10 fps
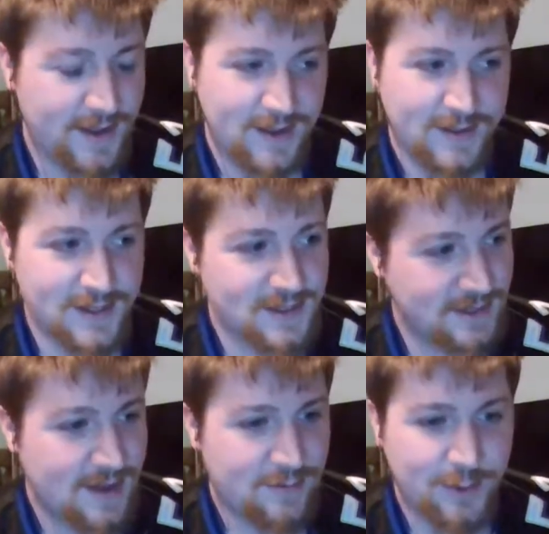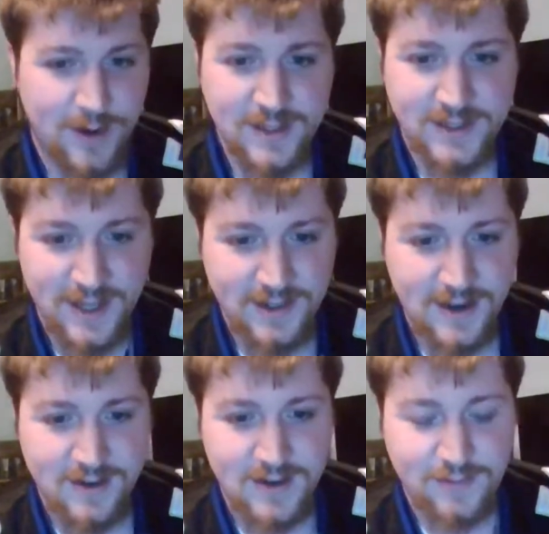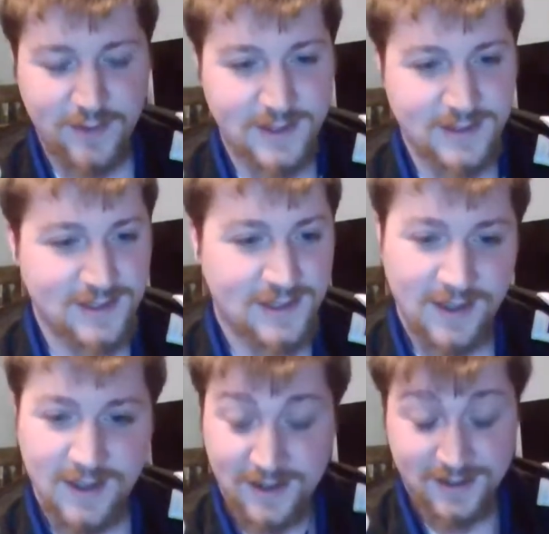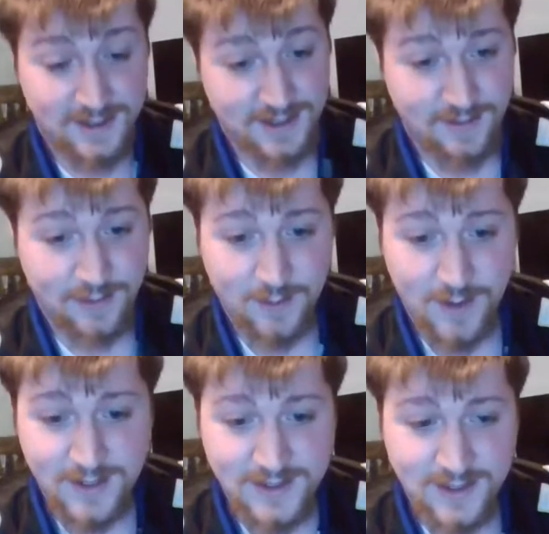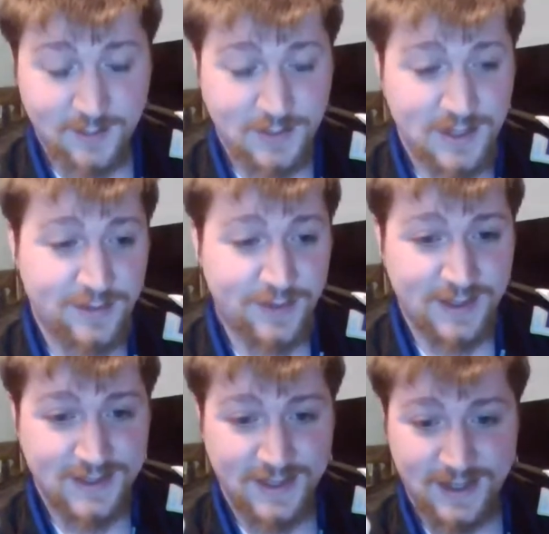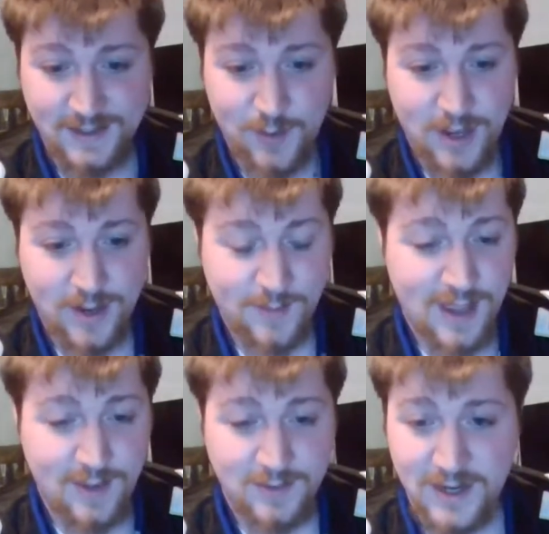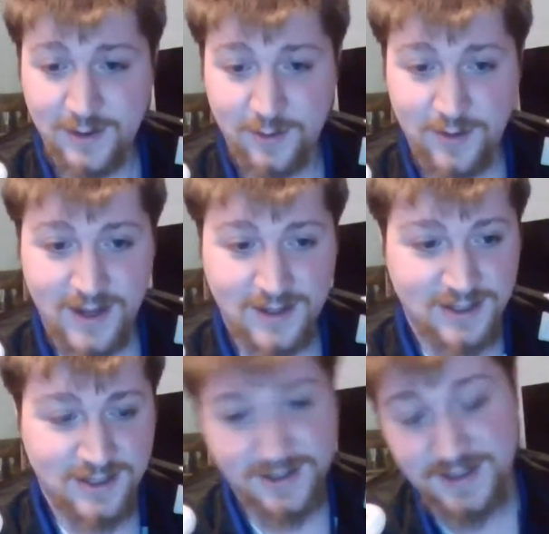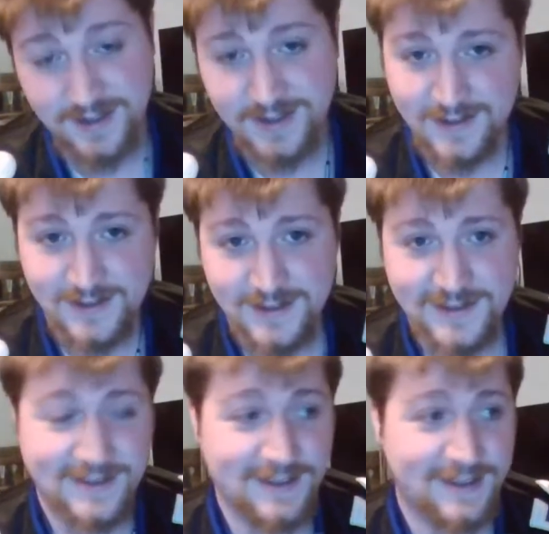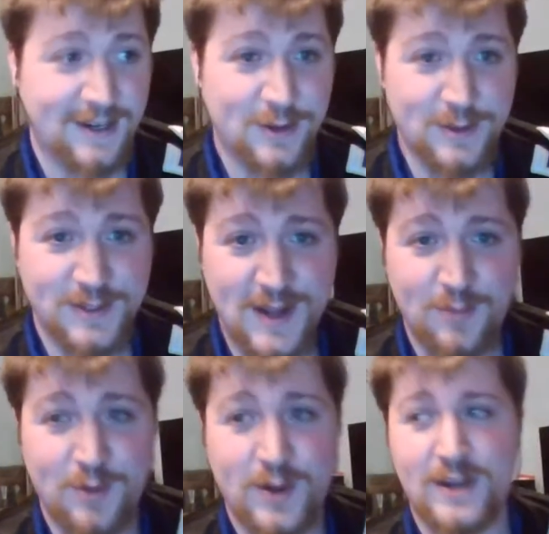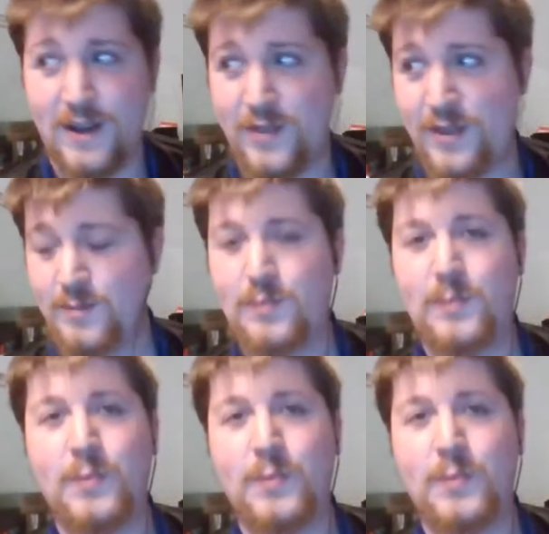Doesn't have the greatest takedown defense. Doesn't have the greatest sub defense. Like, his bottom game's not great. It's not pretty down there.